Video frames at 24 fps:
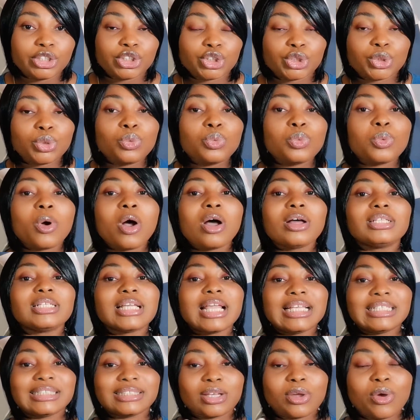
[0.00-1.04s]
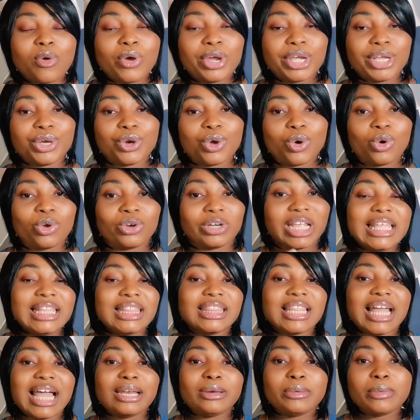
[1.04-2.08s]
to what is going on
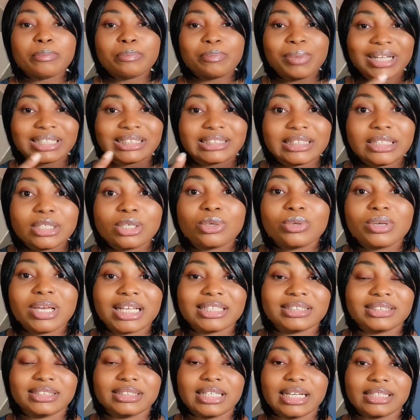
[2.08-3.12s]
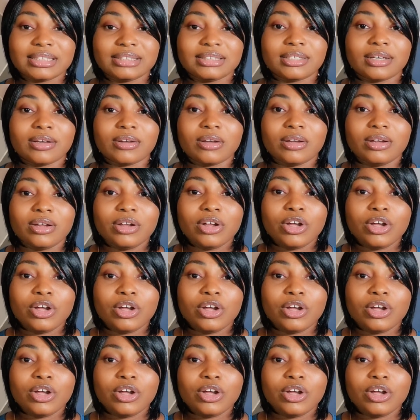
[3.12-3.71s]
in that particular sector,